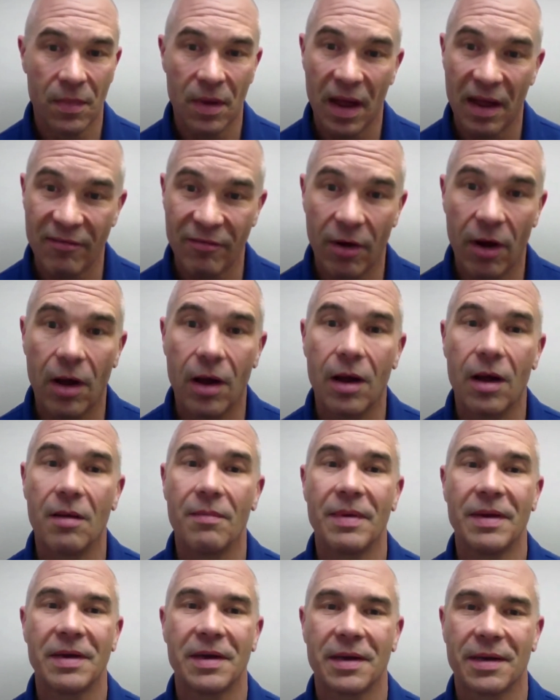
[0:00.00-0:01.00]
have all
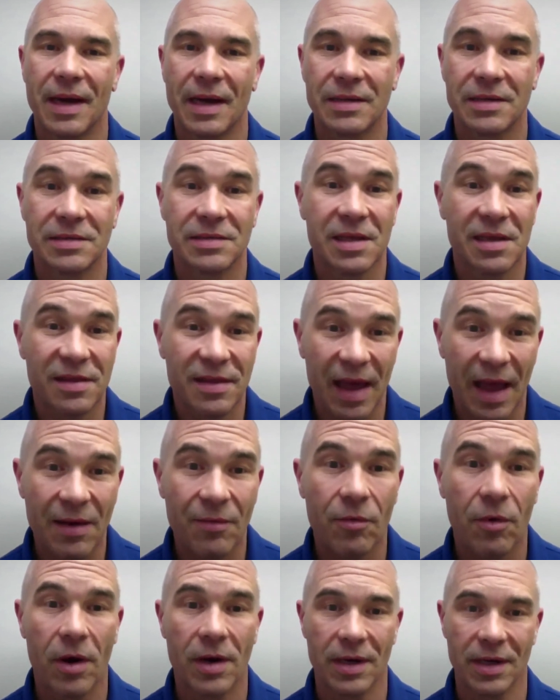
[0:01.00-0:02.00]
been connected to
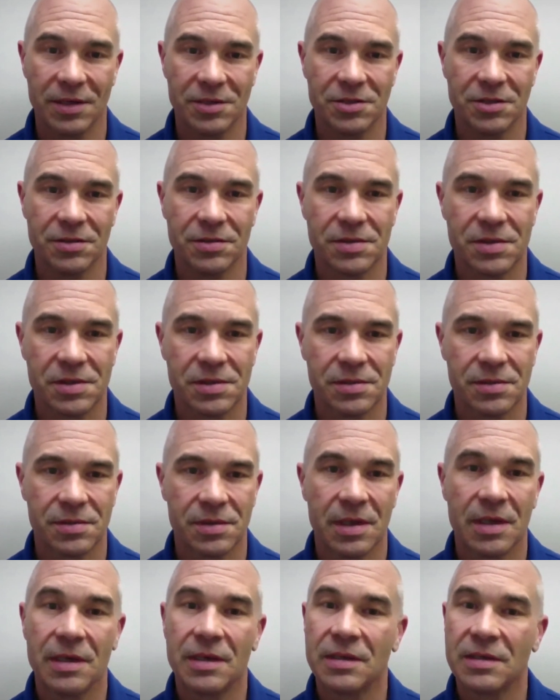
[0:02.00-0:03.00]
thyroid issues.
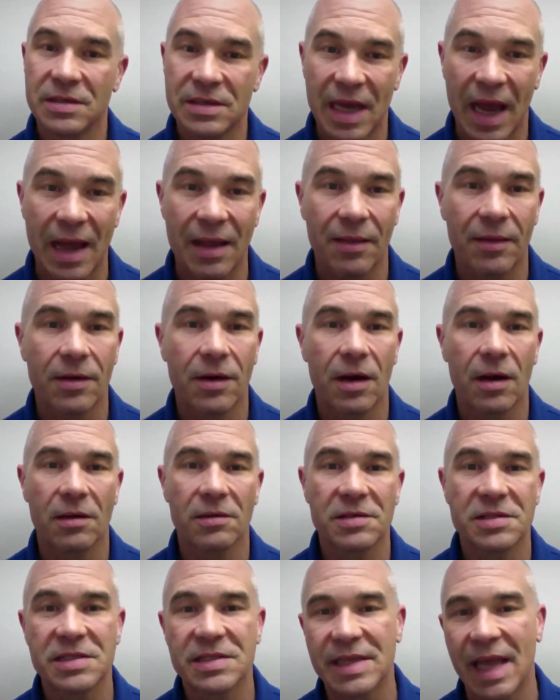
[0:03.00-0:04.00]

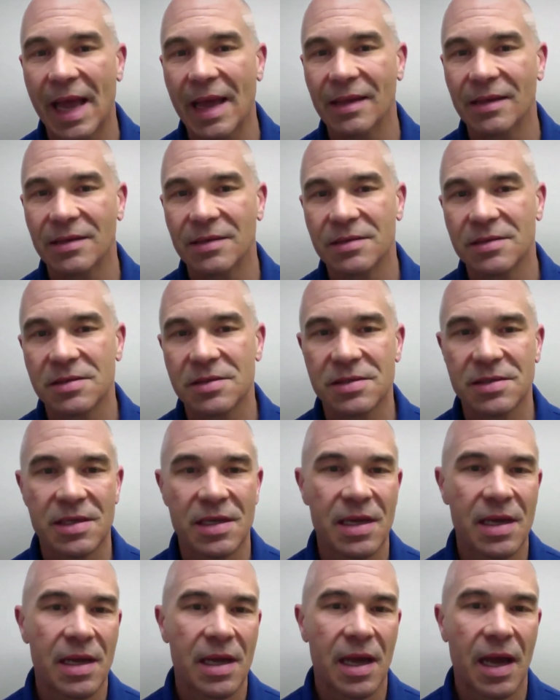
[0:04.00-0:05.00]
Tylenol, statins,
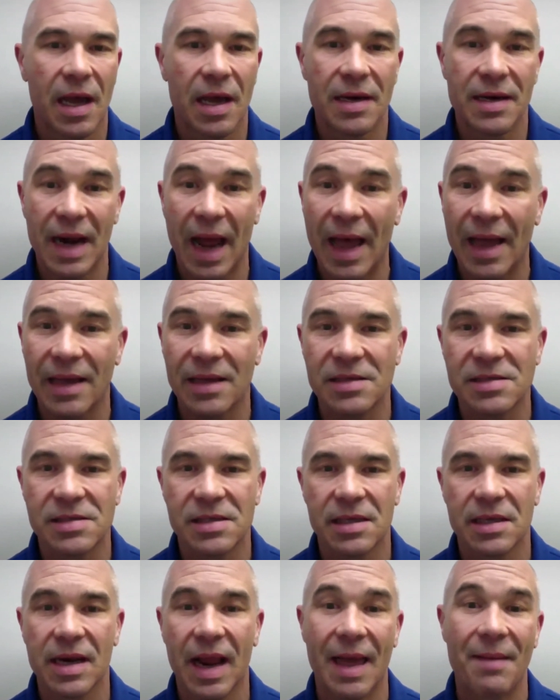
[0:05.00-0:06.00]

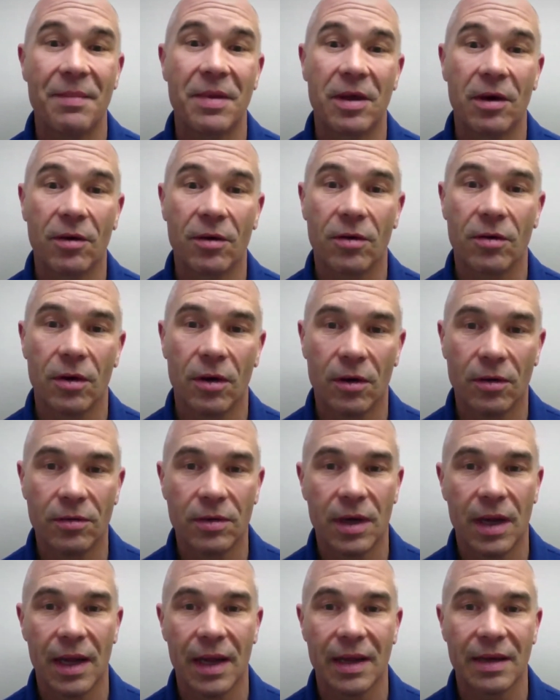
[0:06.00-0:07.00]
niacin,
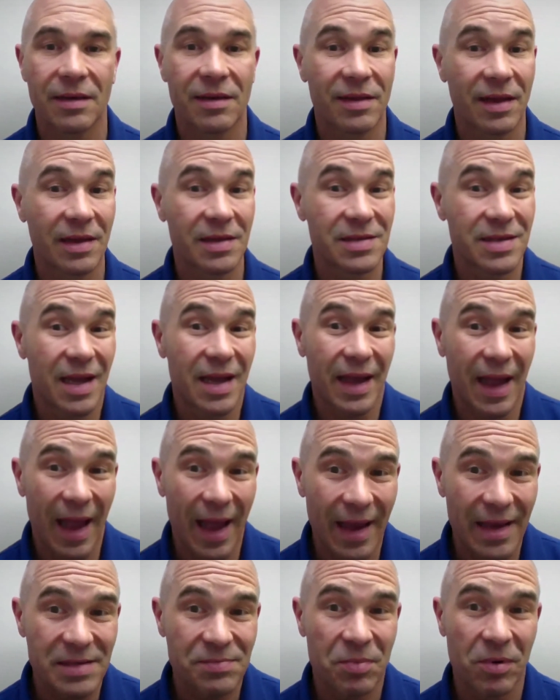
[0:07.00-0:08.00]
amiodarone, and things like
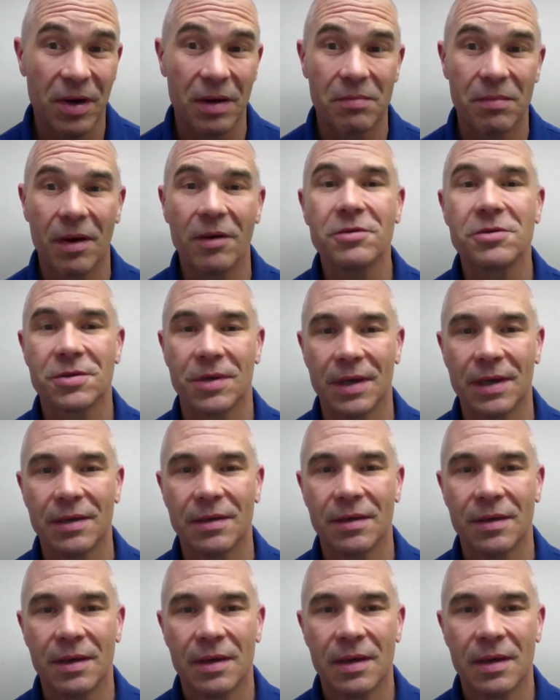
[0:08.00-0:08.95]
aspirin and Motrin,